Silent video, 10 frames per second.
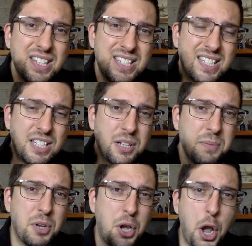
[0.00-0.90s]

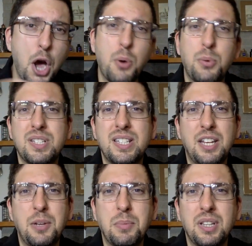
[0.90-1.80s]
some notes
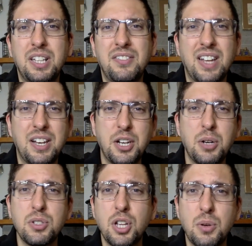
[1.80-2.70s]
that you believe that
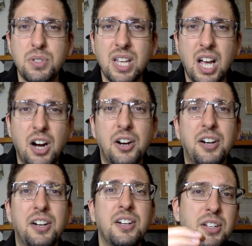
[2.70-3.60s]
those notes
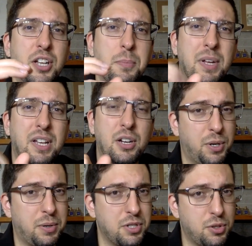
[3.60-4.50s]
are gonna make
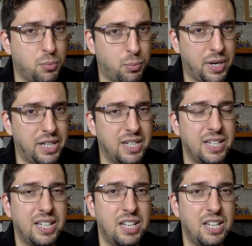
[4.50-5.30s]
fragrance great